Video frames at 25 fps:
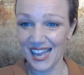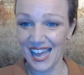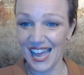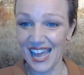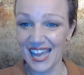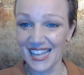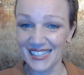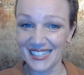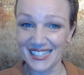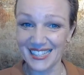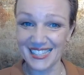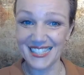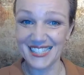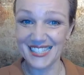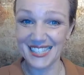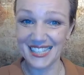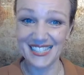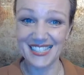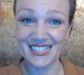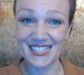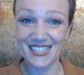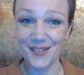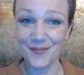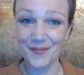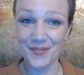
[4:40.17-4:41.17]
And this
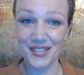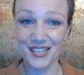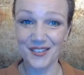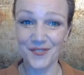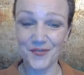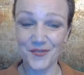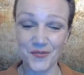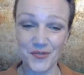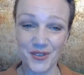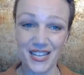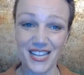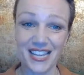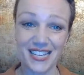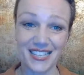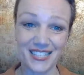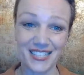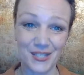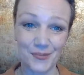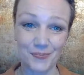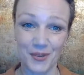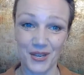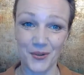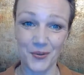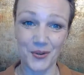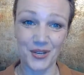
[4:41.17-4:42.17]
is something we
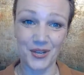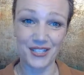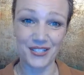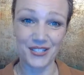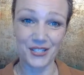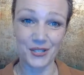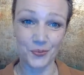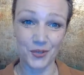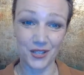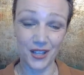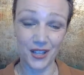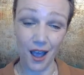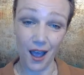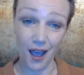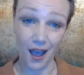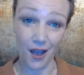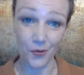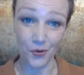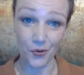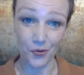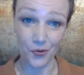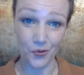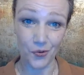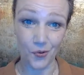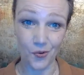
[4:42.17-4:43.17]
experienced with
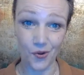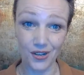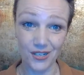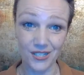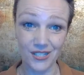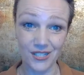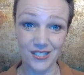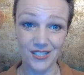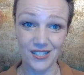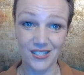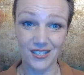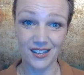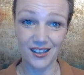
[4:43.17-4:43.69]
our horse,